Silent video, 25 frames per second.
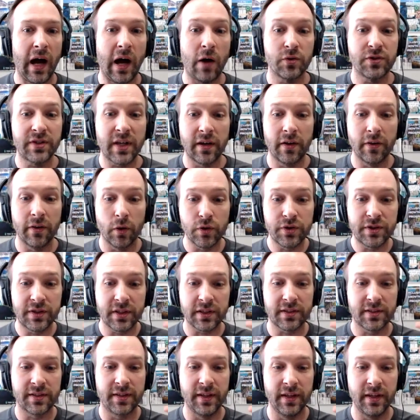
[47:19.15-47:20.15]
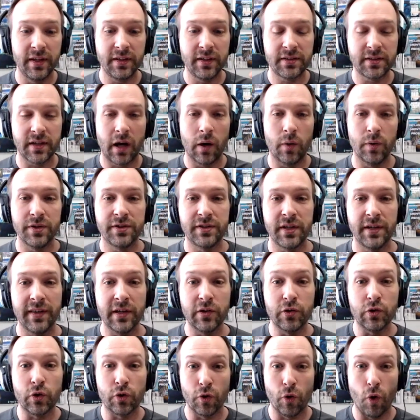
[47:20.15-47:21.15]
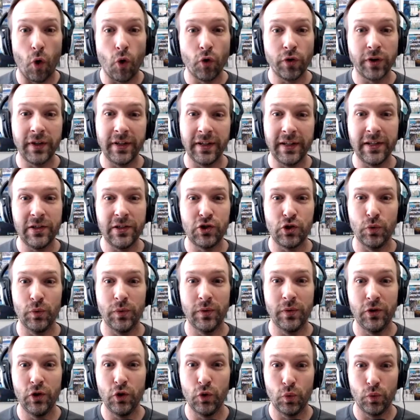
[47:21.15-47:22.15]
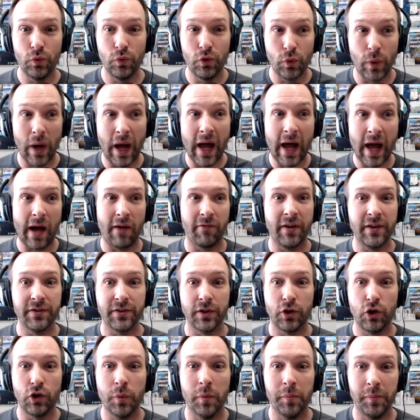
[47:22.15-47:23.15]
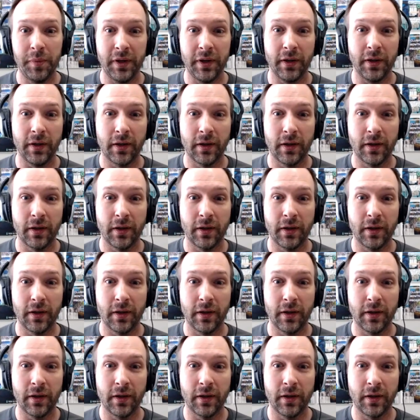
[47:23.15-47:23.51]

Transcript: Outside of those six things, I would say those are the only needs you you you have as a human being.